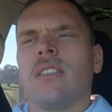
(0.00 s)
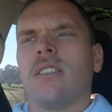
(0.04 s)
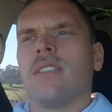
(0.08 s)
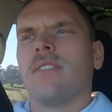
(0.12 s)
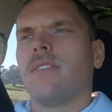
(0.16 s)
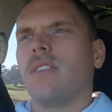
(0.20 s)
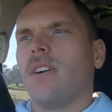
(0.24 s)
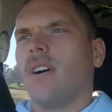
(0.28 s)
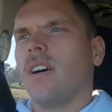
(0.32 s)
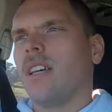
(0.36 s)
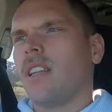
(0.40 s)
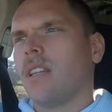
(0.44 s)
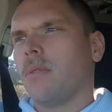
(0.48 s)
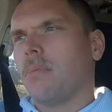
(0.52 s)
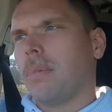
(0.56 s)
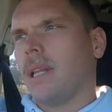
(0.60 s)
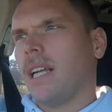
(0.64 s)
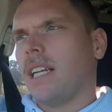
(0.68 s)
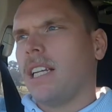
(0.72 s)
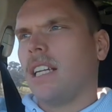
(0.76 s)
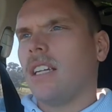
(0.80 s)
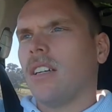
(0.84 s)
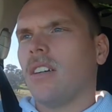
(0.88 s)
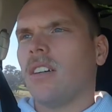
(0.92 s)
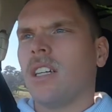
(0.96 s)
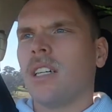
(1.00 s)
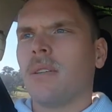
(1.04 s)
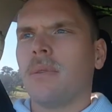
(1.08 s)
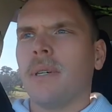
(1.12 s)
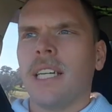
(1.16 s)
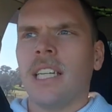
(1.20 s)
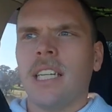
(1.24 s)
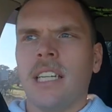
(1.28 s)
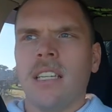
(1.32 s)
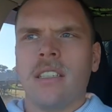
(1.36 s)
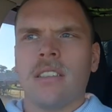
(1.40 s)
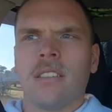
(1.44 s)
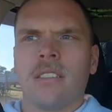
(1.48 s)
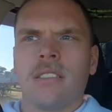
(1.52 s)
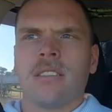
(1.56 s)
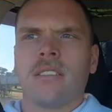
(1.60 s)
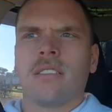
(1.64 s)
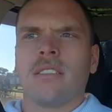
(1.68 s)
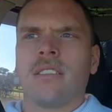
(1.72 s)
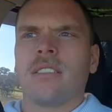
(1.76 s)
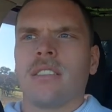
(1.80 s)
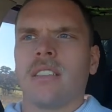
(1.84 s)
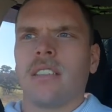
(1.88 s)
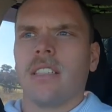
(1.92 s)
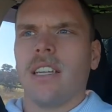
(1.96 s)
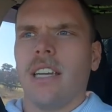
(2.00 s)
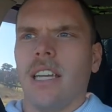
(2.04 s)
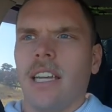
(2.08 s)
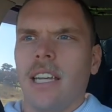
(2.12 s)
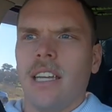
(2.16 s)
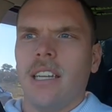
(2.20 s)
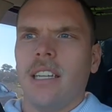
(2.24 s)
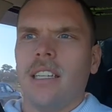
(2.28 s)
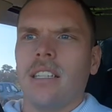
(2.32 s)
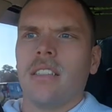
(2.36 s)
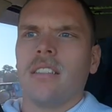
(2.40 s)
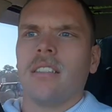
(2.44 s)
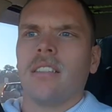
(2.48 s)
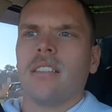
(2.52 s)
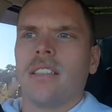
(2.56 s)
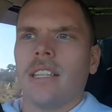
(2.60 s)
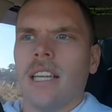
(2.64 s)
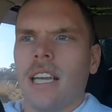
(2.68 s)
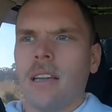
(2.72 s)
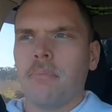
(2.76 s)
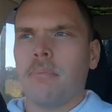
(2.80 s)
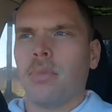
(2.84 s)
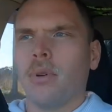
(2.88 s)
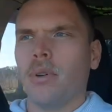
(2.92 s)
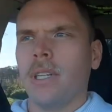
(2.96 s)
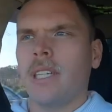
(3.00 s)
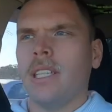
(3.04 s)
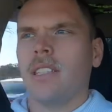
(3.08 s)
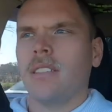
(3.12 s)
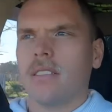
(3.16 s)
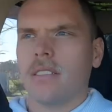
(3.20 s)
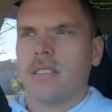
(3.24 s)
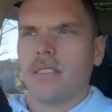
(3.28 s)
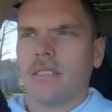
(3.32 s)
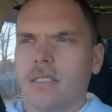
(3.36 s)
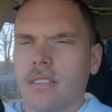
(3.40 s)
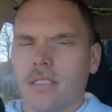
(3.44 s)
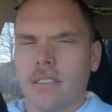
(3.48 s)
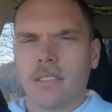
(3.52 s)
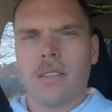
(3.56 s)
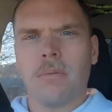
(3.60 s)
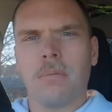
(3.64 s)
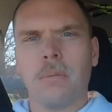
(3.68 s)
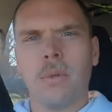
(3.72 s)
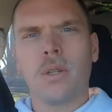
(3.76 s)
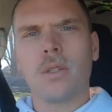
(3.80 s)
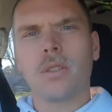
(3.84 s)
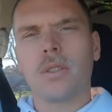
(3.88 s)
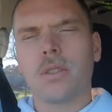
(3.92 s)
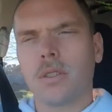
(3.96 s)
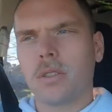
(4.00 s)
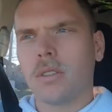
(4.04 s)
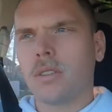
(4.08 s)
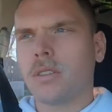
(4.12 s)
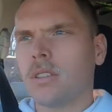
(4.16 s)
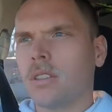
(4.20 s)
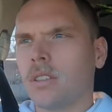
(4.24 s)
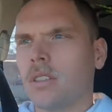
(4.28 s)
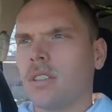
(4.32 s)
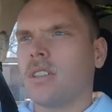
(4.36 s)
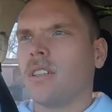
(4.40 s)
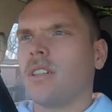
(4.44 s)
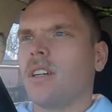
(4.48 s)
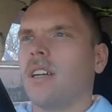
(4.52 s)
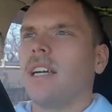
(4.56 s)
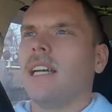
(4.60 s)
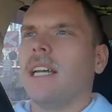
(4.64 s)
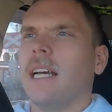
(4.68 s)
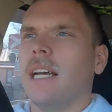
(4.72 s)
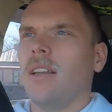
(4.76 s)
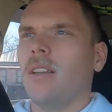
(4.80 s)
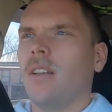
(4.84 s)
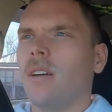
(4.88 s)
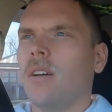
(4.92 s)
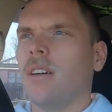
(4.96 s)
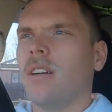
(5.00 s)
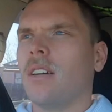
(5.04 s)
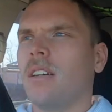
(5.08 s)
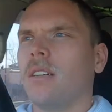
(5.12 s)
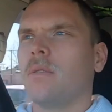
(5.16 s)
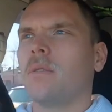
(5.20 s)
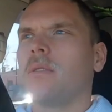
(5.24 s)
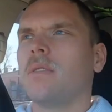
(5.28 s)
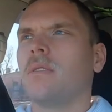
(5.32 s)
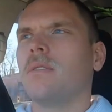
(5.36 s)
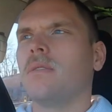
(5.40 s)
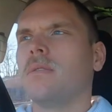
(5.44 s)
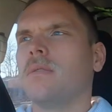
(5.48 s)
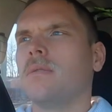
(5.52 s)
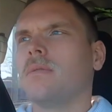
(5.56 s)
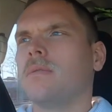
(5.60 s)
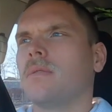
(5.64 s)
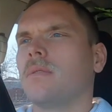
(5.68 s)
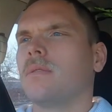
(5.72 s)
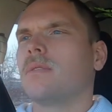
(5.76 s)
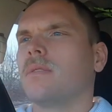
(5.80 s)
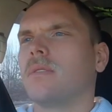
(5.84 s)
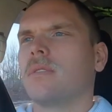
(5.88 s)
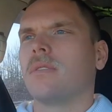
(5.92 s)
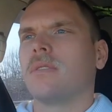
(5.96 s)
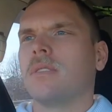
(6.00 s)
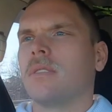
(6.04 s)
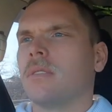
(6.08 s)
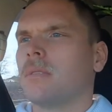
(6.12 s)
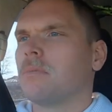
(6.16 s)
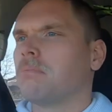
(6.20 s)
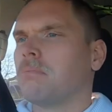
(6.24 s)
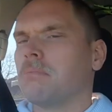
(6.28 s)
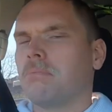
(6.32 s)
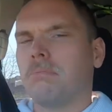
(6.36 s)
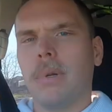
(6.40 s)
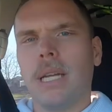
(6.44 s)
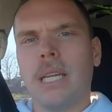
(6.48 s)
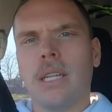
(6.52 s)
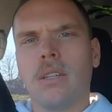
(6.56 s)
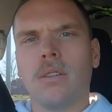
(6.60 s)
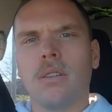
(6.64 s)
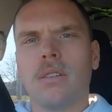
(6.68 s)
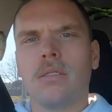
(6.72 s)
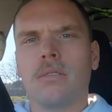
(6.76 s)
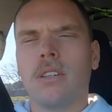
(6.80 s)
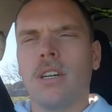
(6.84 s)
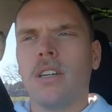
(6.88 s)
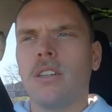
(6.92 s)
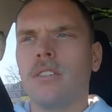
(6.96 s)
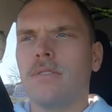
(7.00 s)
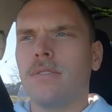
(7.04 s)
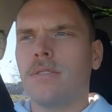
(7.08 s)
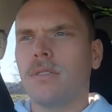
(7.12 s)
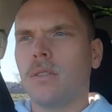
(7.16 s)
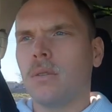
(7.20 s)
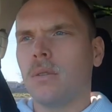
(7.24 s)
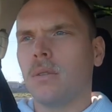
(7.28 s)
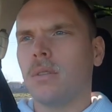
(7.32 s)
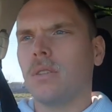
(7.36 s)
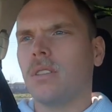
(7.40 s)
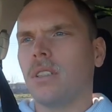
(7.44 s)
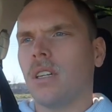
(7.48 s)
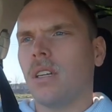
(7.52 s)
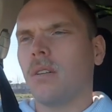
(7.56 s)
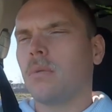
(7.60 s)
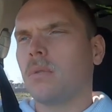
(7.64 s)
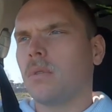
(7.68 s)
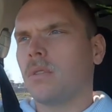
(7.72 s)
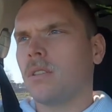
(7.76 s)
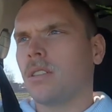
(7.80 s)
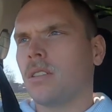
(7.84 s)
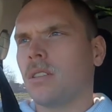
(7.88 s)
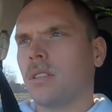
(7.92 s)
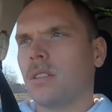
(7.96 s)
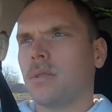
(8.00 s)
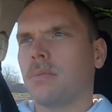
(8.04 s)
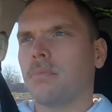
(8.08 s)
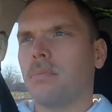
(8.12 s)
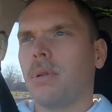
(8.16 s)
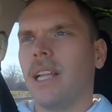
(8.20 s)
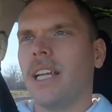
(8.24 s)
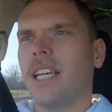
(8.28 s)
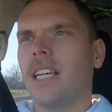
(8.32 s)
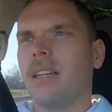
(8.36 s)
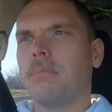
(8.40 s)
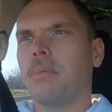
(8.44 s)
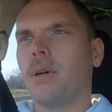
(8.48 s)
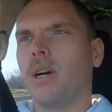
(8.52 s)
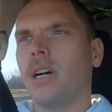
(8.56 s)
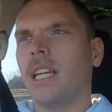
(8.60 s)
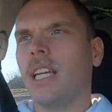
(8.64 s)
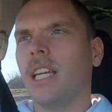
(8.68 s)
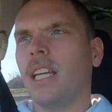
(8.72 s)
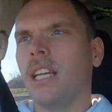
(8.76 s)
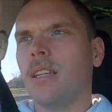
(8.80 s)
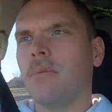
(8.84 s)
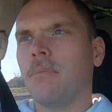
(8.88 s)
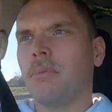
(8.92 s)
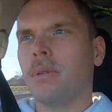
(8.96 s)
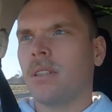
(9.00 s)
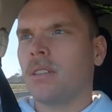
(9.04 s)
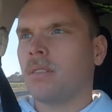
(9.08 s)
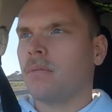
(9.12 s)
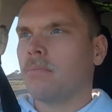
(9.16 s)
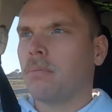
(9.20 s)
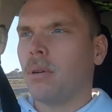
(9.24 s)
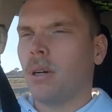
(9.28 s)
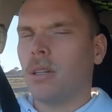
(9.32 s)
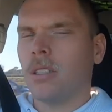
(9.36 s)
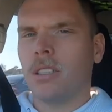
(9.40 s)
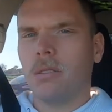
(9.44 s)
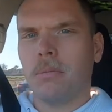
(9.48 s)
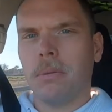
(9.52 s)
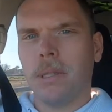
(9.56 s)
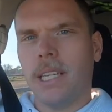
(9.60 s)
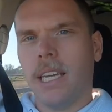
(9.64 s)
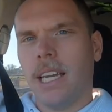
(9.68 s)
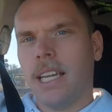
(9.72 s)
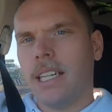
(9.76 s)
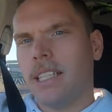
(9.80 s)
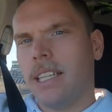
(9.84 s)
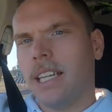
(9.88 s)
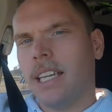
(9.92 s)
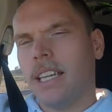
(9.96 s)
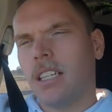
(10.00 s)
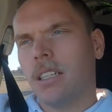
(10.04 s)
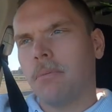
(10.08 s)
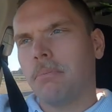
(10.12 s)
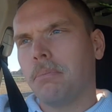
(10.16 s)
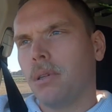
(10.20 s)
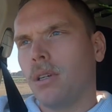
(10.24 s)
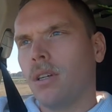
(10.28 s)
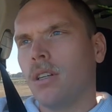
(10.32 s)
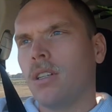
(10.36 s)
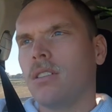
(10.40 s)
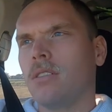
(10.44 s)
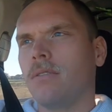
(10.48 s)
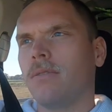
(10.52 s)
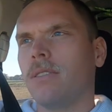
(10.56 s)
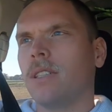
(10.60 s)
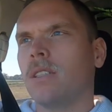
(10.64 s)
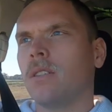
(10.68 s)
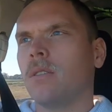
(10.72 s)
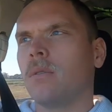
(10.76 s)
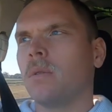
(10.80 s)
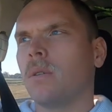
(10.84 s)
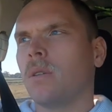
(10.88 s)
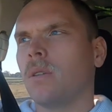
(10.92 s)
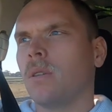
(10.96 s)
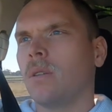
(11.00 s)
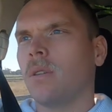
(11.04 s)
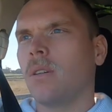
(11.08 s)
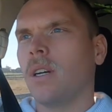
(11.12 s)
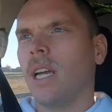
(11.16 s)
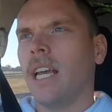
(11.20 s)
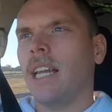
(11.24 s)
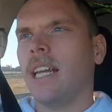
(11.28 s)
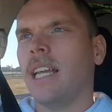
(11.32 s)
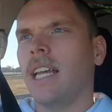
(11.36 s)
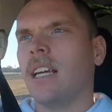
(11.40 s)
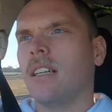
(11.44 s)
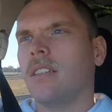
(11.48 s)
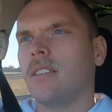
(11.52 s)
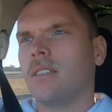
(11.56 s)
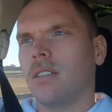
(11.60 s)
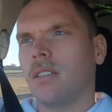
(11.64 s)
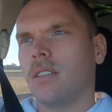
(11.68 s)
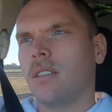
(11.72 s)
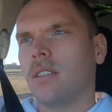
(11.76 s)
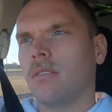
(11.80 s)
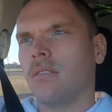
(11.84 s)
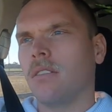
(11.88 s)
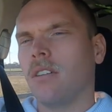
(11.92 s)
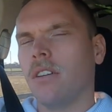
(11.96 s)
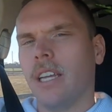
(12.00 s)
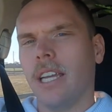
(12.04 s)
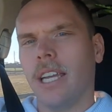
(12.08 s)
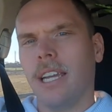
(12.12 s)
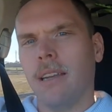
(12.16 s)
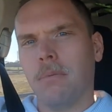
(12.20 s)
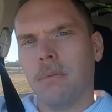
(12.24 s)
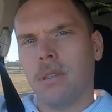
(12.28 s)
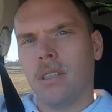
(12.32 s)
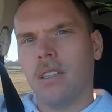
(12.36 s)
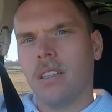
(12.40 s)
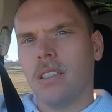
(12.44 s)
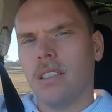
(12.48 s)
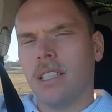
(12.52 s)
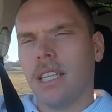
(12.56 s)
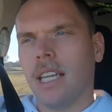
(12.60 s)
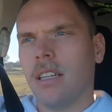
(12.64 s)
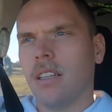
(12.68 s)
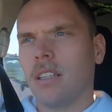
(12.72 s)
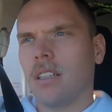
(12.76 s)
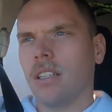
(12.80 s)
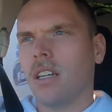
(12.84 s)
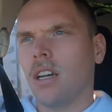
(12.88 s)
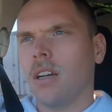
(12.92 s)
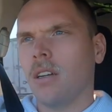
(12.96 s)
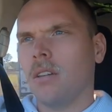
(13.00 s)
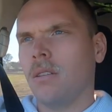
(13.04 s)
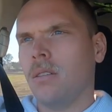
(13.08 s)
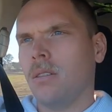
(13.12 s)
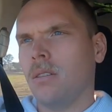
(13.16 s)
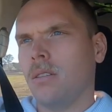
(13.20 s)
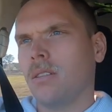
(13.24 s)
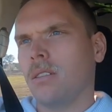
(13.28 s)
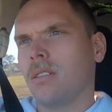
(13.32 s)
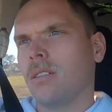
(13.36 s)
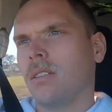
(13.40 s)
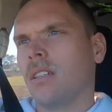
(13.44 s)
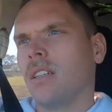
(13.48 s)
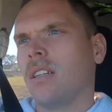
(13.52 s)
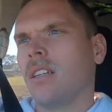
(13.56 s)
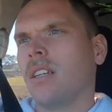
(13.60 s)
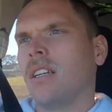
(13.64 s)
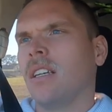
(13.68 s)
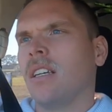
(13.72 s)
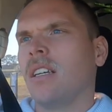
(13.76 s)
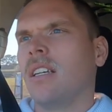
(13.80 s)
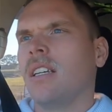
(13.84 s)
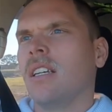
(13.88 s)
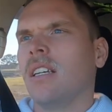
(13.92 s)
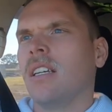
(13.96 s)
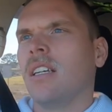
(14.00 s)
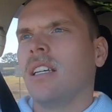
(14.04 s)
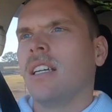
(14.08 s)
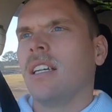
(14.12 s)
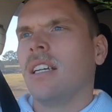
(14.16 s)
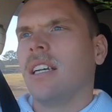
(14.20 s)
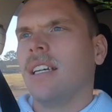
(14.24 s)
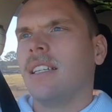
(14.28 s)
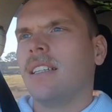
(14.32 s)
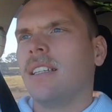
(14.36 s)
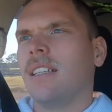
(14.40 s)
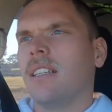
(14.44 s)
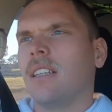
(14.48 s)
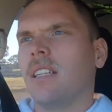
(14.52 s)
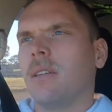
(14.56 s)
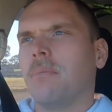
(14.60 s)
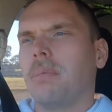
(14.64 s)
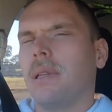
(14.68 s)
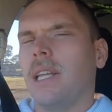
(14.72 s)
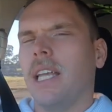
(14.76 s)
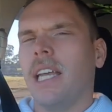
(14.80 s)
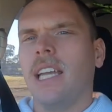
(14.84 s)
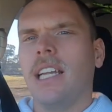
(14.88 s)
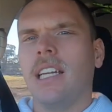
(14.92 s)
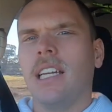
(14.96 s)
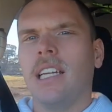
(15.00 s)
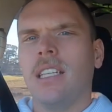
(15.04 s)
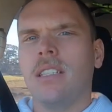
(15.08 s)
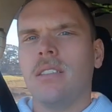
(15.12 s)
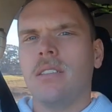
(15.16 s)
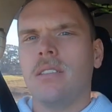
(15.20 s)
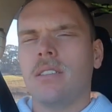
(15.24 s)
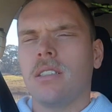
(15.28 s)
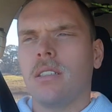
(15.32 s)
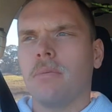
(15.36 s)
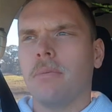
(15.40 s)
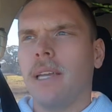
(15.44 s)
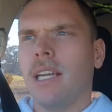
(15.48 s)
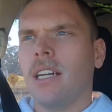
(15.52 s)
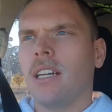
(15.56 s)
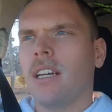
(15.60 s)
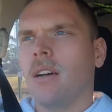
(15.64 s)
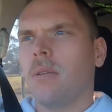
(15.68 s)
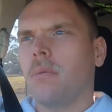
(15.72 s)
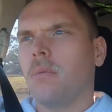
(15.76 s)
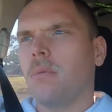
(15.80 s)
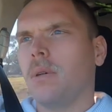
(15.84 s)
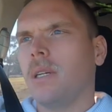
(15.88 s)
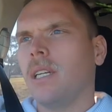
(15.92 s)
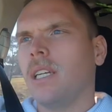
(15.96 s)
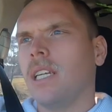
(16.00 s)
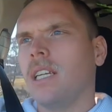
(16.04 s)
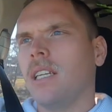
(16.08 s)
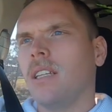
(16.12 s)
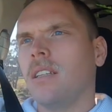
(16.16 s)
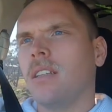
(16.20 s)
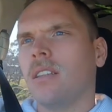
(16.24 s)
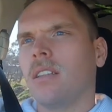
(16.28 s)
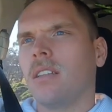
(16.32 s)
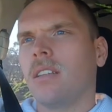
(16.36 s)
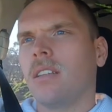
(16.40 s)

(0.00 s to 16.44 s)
via the Plenty Highway, and at that point I'm not sure how long I will be on the road for, so we'll just play it by ear, but possibly head down to Birdsville or head out to Rockhampton and down the coast. And then the plan is to meet up with